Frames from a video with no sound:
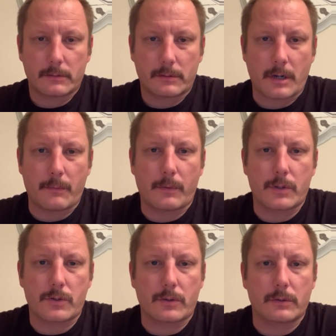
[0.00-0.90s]
Common
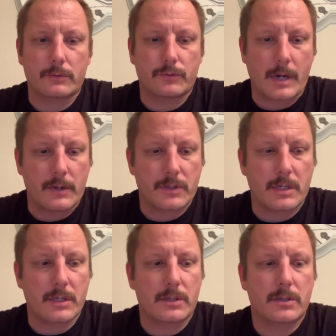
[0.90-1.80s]
ones are
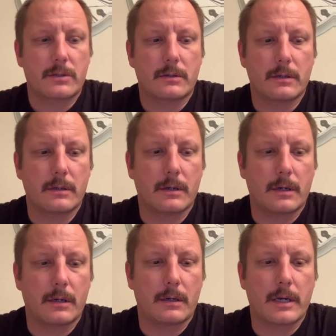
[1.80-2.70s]
drowsiness,
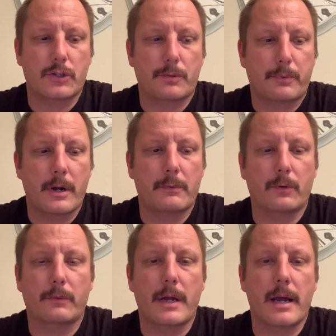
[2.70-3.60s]

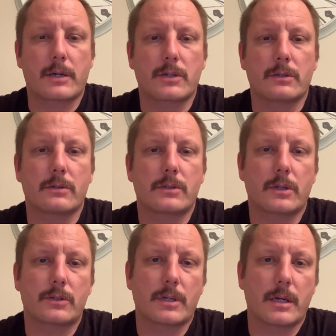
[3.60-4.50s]
extrapyramidal reactions
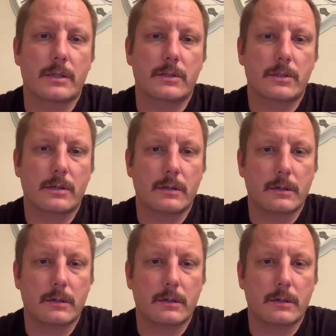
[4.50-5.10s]
such as